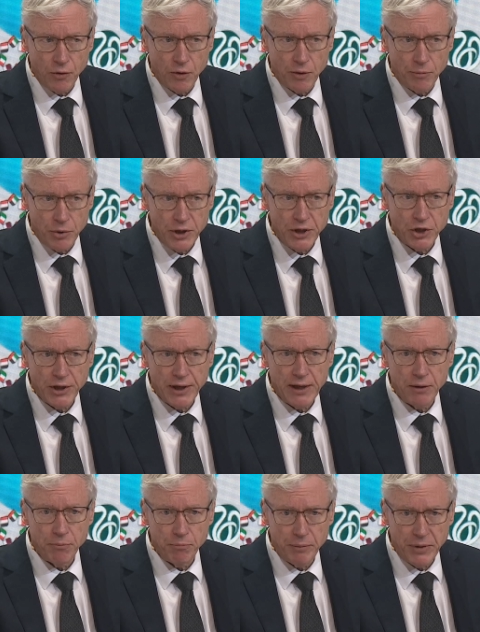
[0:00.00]
appreciate
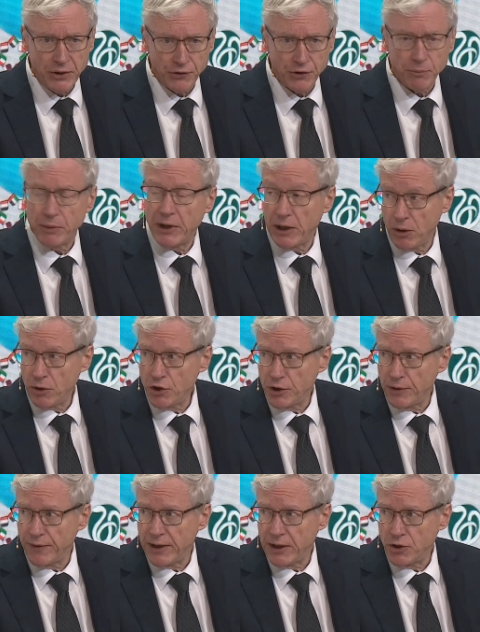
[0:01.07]
basic biology of
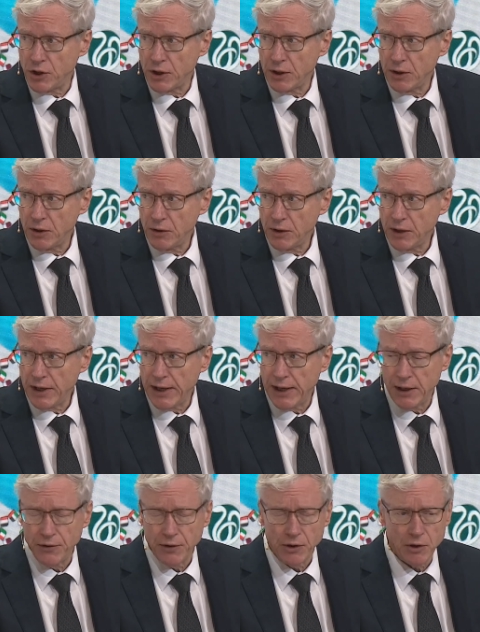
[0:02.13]
aging
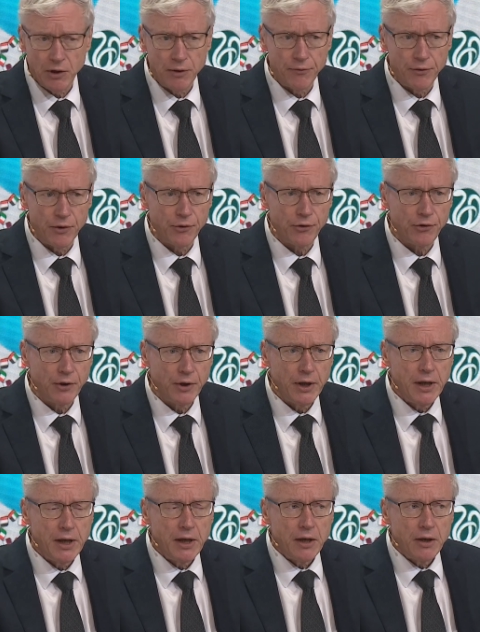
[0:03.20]
and the converse.
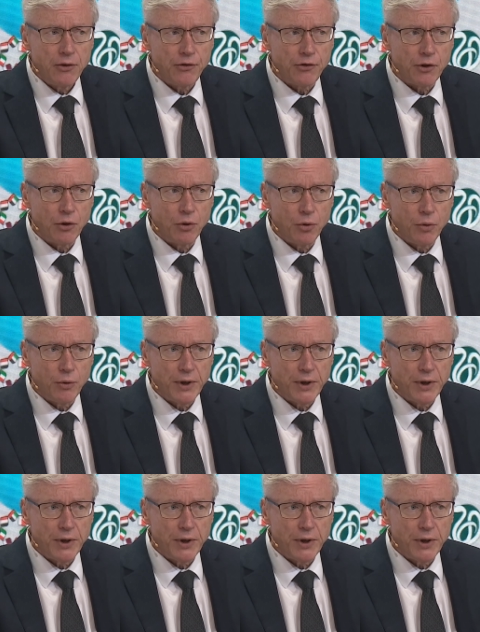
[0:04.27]
So